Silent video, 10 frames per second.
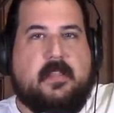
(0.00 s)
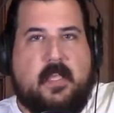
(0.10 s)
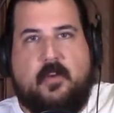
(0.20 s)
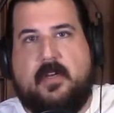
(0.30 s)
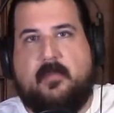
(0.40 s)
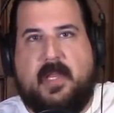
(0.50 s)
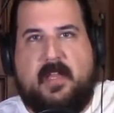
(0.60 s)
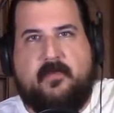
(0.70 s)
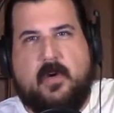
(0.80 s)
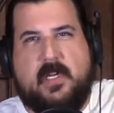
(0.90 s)
that you're going to
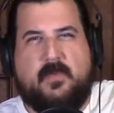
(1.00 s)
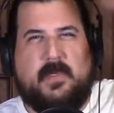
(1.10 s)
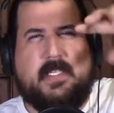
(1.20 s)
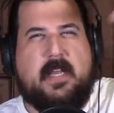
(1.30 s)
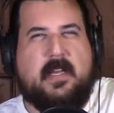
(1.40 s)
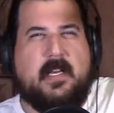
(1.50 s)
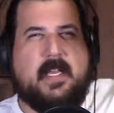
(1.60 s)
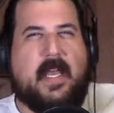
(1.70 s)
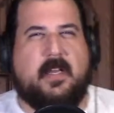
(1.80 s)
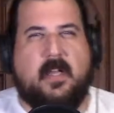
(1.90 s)
play for, because we
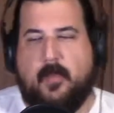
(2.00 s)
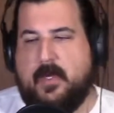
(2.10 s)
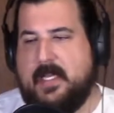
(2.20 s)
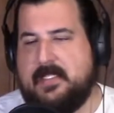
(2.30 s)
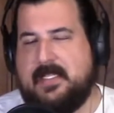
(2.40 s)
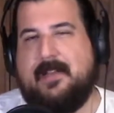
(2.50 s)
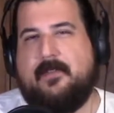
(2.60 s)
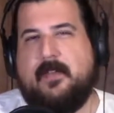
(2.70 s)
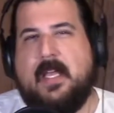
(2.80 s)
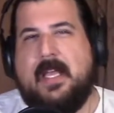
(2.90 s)
technically had a couple kids like
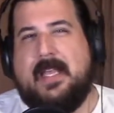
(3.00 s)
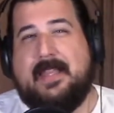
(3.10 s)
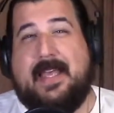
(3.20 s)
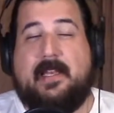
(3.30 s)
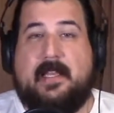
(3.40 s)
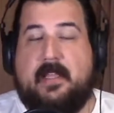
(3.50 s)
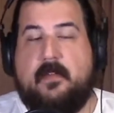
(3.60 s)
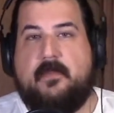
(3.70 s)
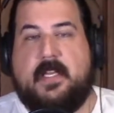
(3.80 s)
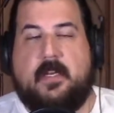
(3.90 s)
that
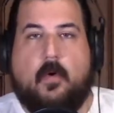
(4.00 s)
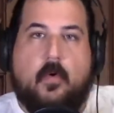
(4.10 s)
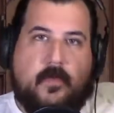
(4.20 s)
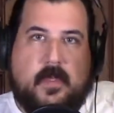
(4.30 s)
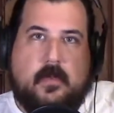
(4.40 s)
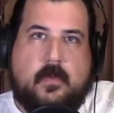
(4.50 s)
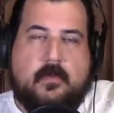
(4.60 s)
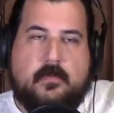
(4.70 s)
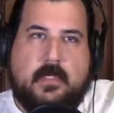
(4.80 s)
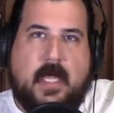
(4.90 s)
lived in
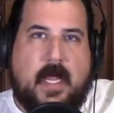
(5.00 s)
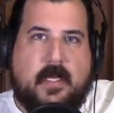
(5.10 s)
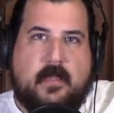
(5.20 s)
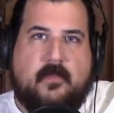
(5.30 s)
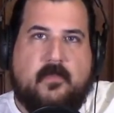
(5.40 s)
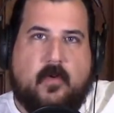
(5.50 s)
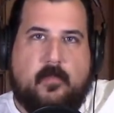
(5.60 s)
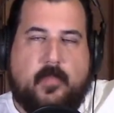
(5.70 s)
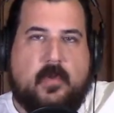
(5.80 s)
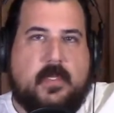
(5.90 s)
Oakville, kind of, or
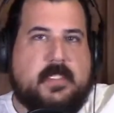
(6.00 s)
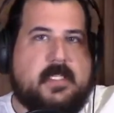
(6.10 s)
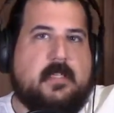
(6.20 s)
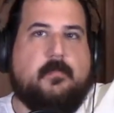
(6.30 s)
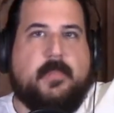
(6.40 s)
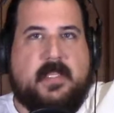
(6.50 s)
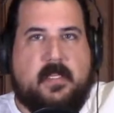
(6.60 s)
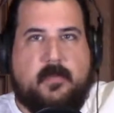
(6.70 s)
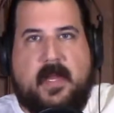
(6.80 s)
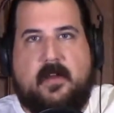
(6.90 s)
in Burlington, but
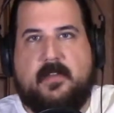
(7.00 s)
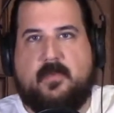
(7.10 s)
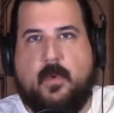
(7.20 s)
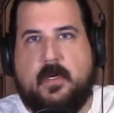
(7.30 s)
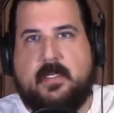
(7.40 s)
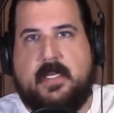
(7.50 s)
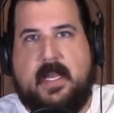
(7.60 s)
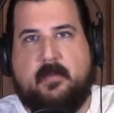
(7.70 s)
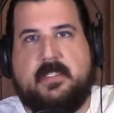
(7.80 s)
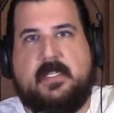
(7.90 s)
their parents worked in
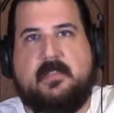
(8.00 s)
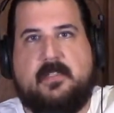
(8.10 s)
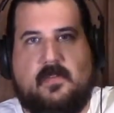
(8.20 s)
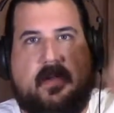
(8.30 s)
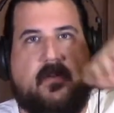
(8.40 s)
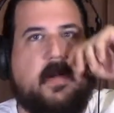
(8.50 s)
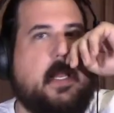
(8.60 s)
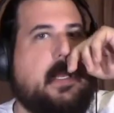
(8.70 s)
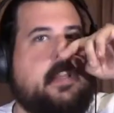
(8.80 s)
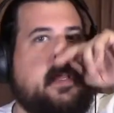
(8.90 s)
Hamilton, so they
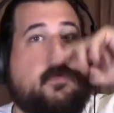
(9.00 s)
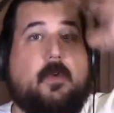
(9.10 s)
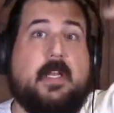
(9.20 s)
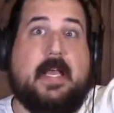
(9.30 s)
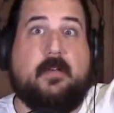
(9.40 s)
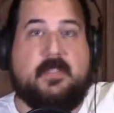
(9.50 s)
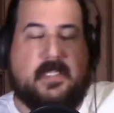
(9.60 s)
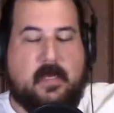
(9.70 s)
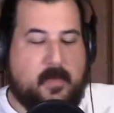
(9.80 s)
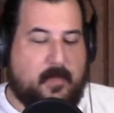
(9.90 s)
were allowed to
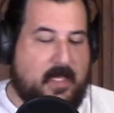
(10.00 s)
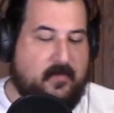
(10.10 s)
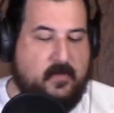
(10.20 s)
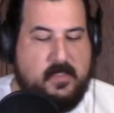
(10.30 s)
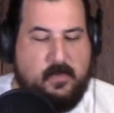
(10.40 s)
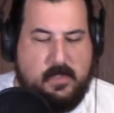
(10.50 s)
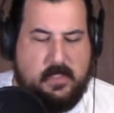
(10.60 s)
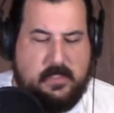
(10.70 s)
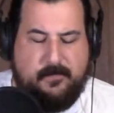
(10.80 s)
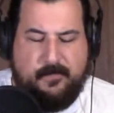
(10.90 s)
come and play for us, which
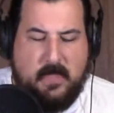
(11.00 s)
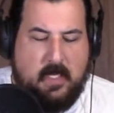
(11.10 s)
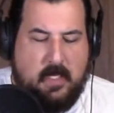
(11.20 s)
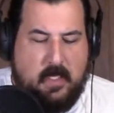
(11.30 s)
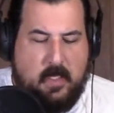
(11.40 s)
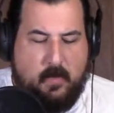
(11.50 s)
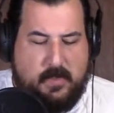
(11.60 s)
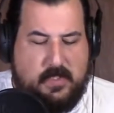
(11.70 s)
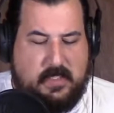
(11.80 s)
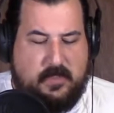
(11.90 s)
is
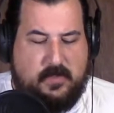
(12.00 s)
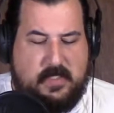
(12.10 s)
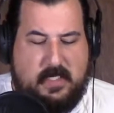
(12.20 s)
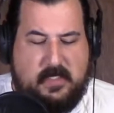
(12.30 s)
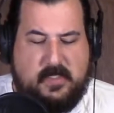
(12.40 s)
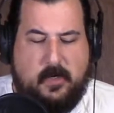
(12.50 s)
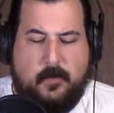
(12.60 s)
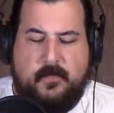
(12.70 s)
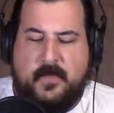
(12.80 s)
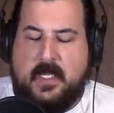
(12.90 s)
interesting.
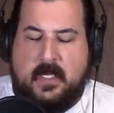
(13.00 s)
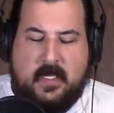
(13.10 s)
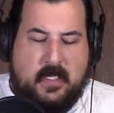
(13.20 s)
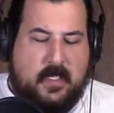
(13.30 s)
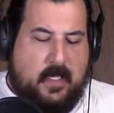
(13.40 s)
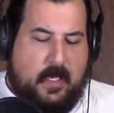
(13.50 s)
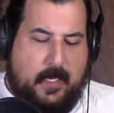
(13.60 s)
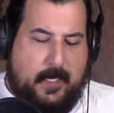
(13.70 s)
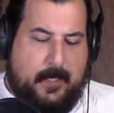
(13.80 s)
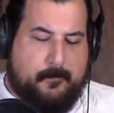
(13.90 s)
So,
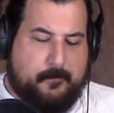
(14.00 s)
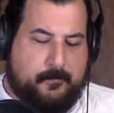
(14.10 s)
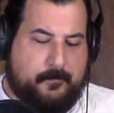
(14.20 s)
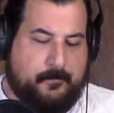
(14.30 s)
a